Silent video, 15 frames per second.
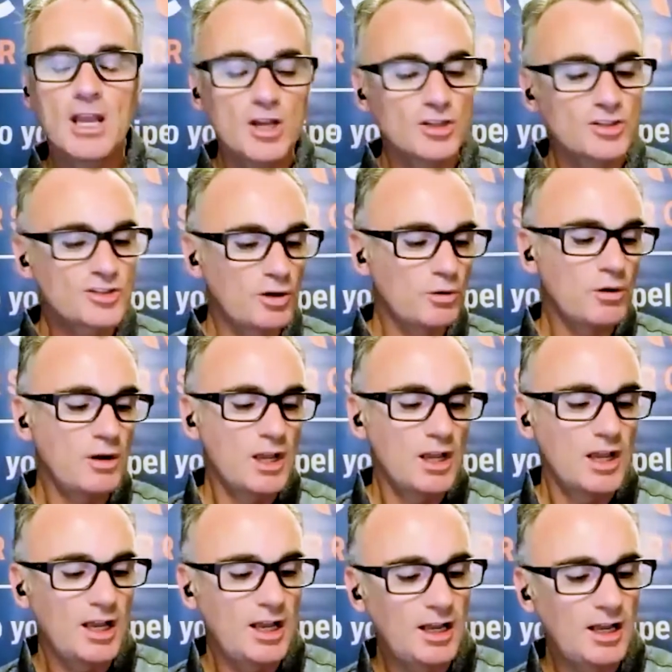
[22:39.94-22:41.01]
so,
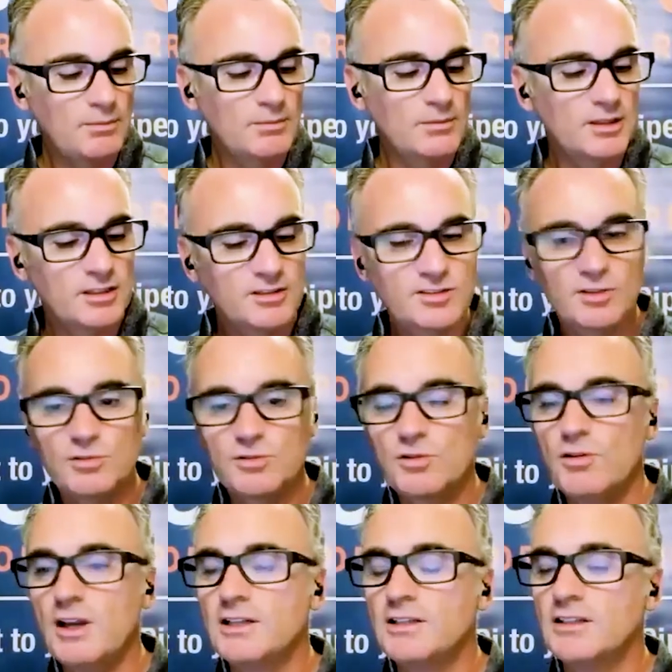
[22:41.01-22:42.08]
um, so
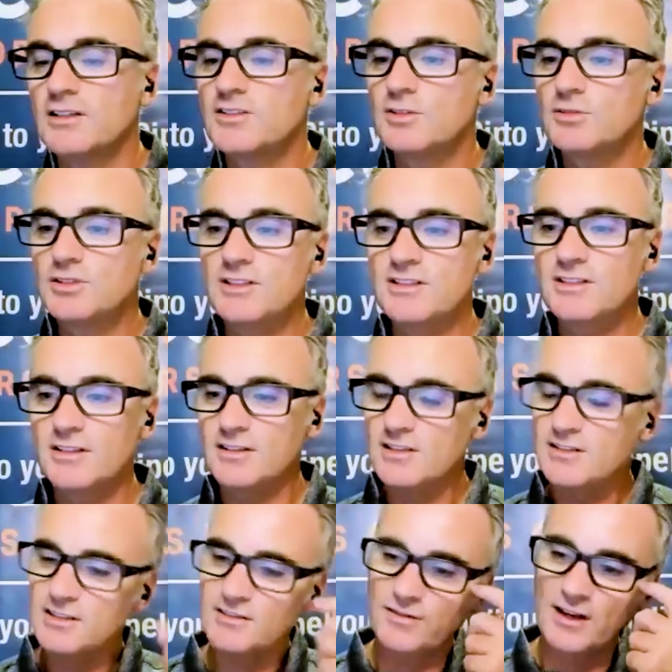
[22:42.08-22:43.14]
great. So this,
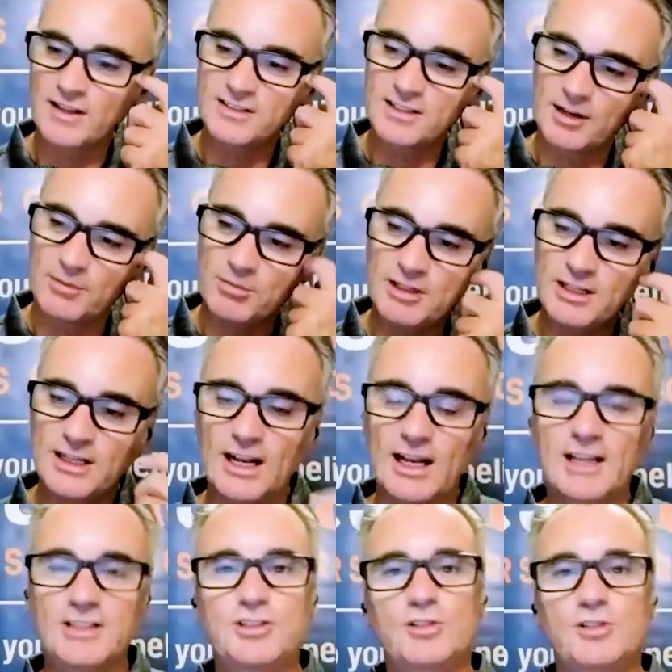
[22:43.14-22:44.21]
this is fascinating. I'm really
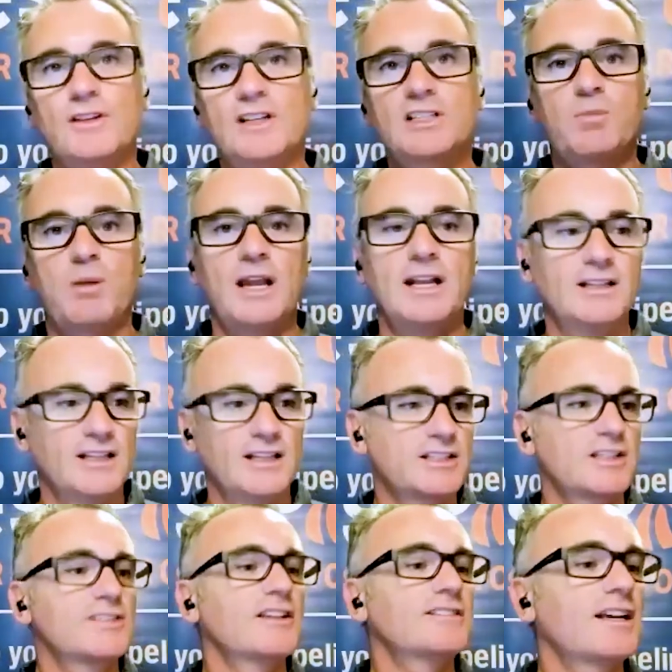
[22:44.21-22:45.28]
glad you've explained this
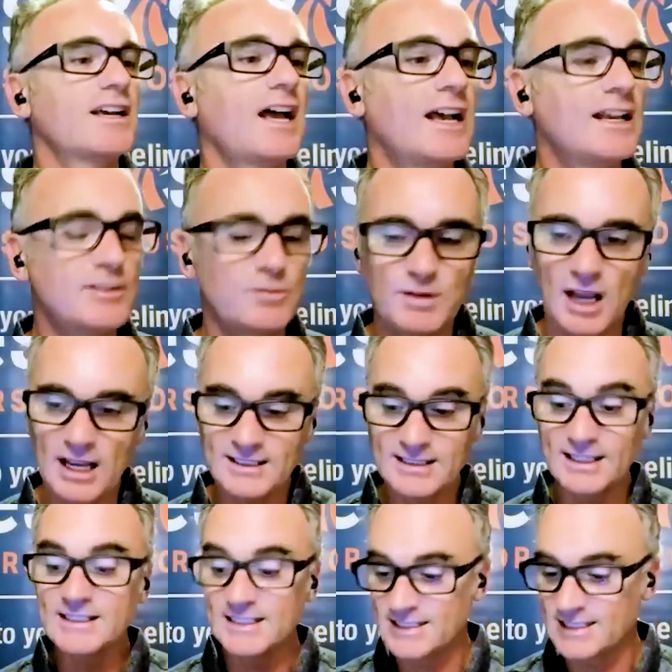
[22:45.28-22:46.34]
because as I, as we, as I
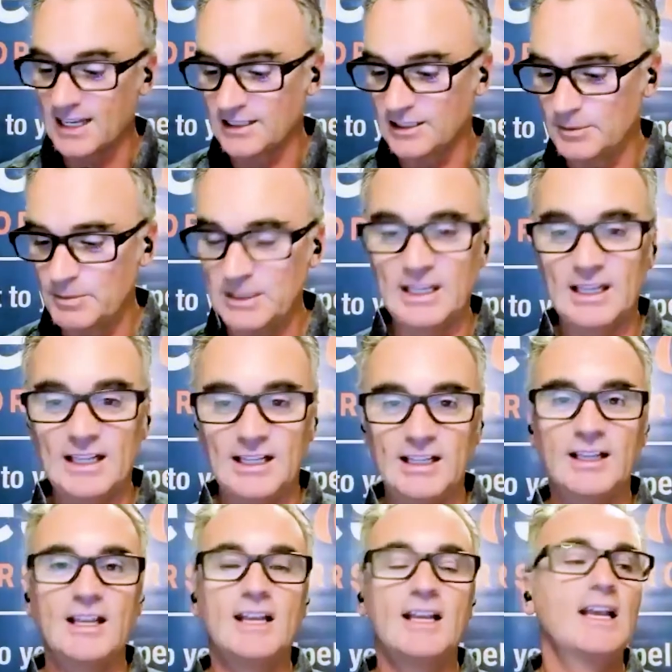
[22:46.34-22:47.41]
did say at the
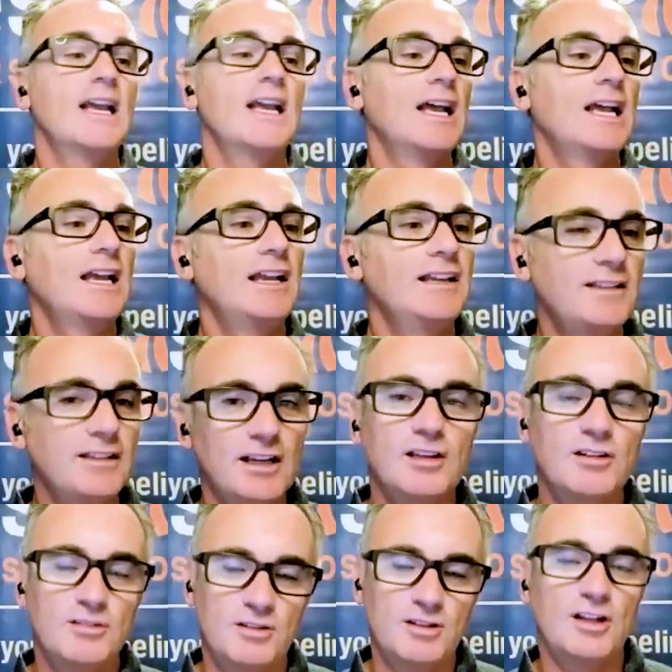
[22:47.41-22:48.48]
beginning, a
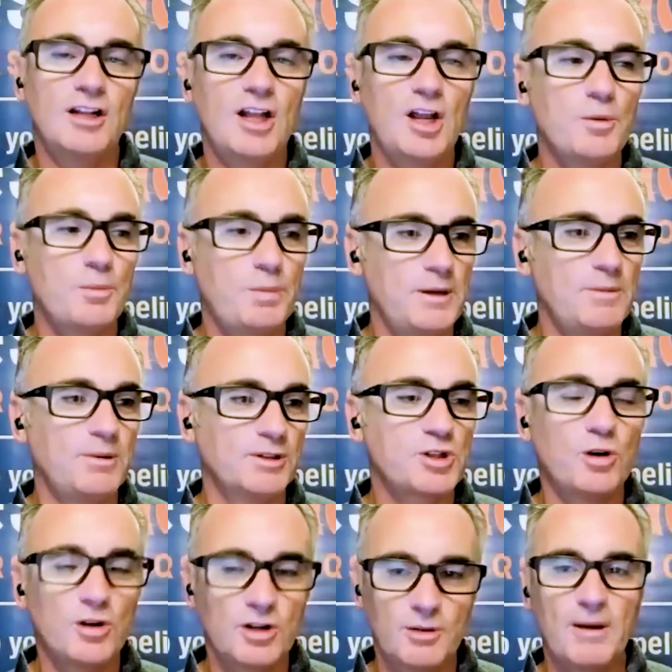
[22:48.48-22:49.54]
lot of people
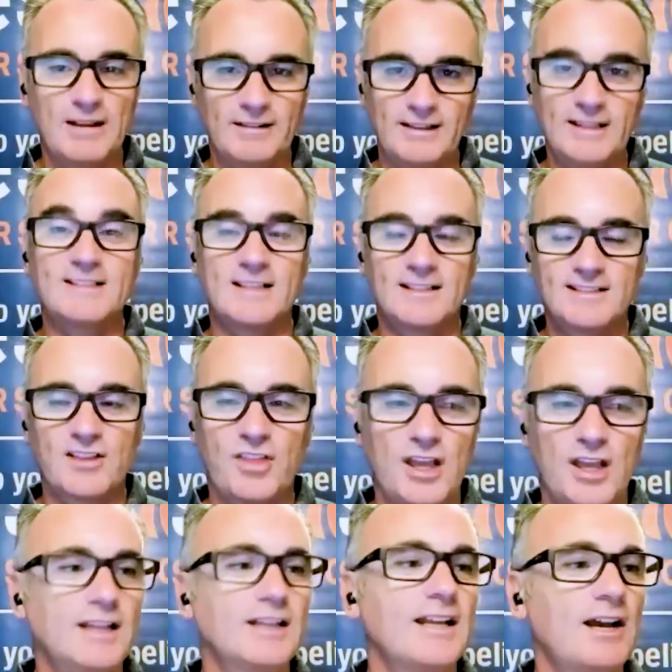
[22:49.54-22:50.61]
talk about this as a
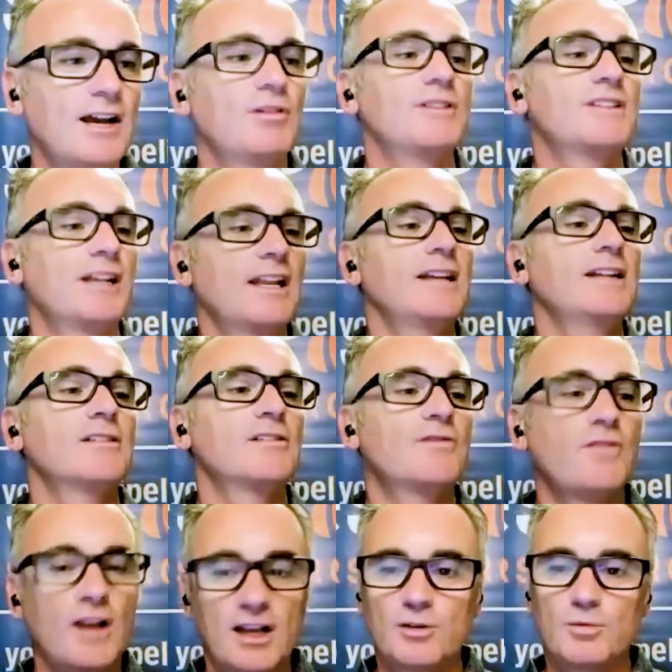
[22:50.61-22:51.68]
thing now, as a latest
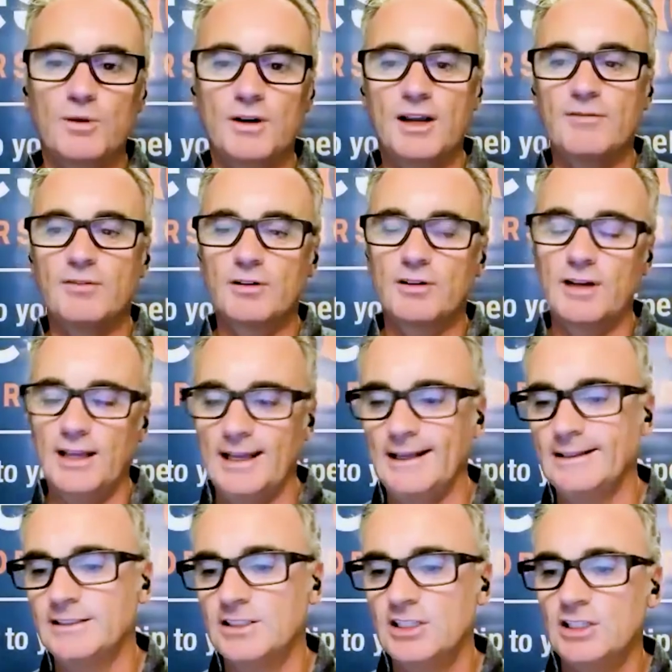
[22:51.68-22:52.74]
fad or whatever,
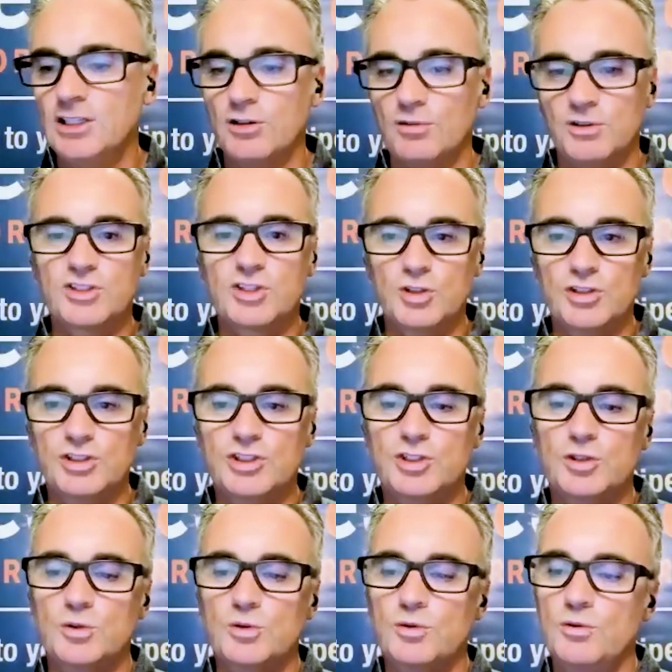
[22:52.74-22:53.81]
and you know it's good
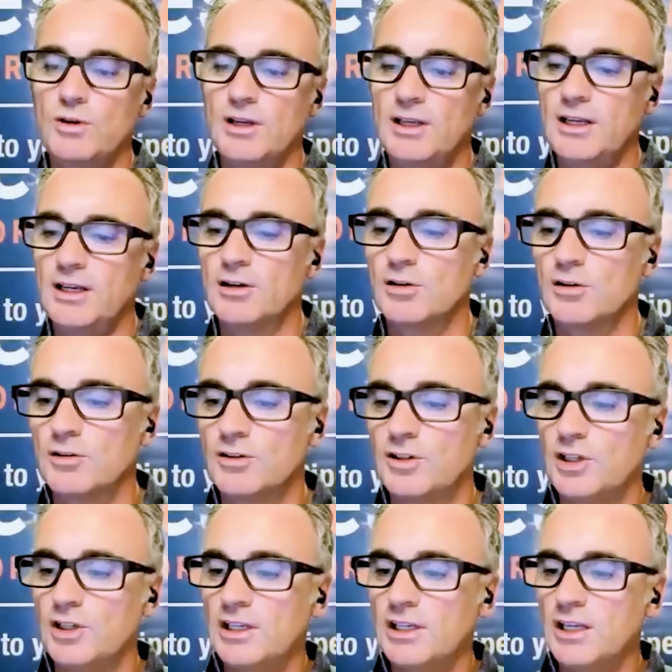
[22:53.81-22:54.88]
to hear
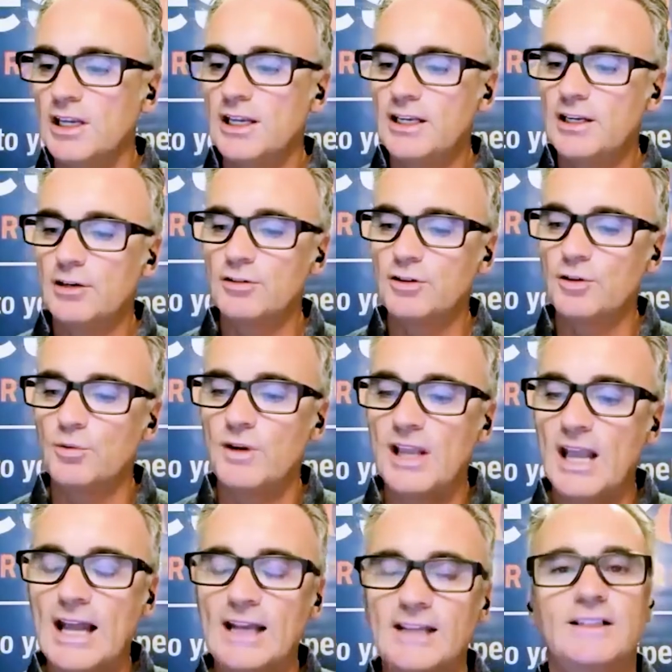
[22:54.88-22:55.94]
the hear the
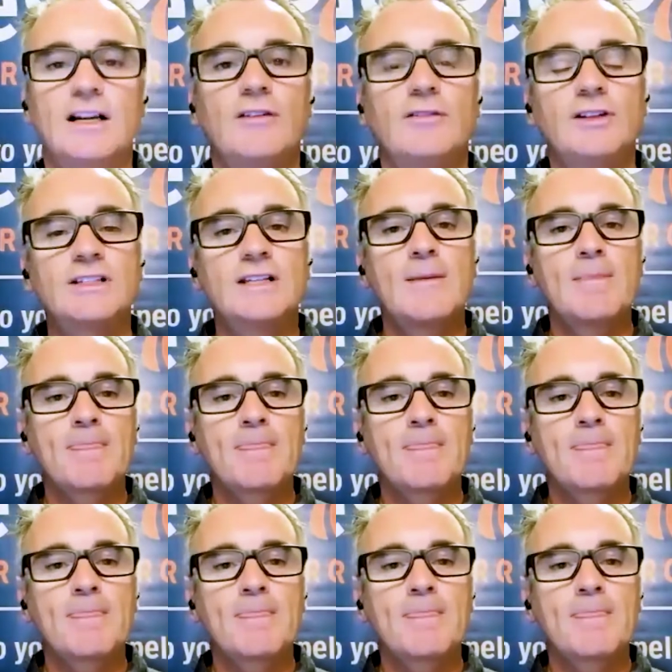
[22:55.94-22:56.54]
reality of it.